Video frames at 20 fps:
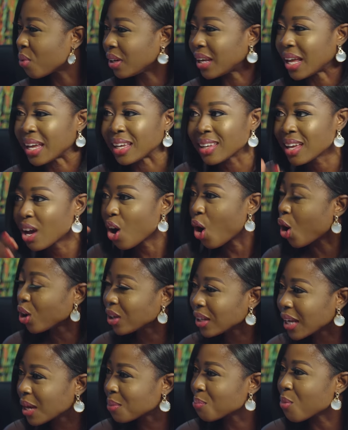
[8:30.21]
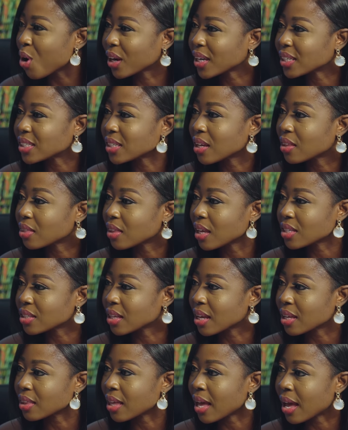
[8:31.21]
like online marketing and
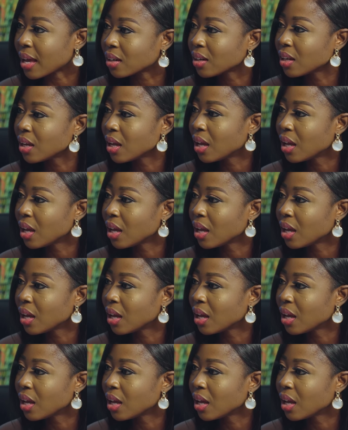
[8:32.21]
things like that?